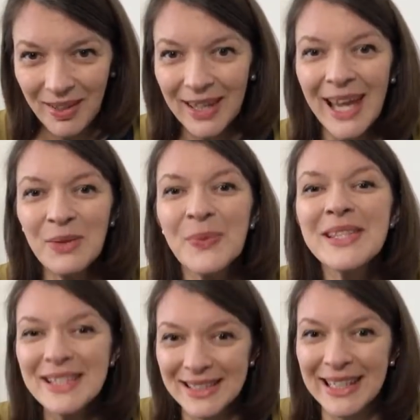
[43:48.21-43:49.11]
Kate
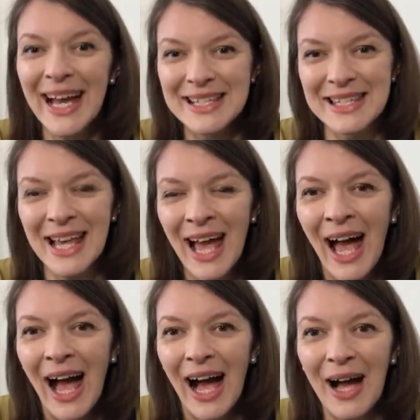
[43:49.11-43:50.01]
Winslet, yes.
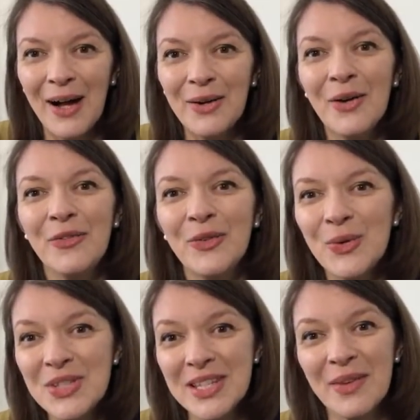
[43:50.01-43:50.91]
Of
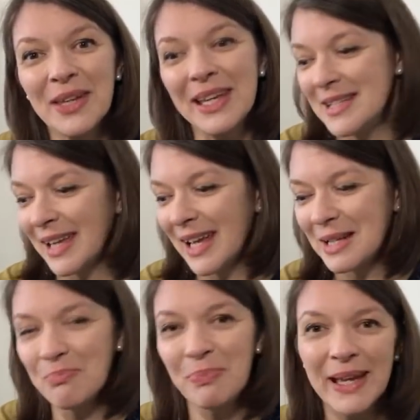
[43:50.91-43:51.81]
course now the kids are
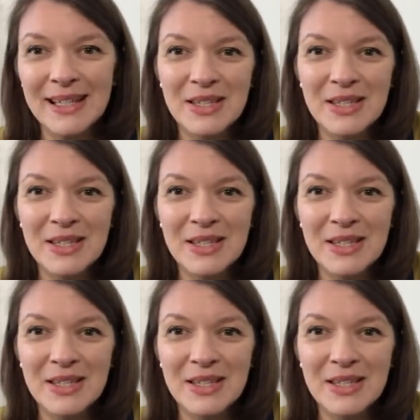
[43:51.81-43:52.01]
getting bigger,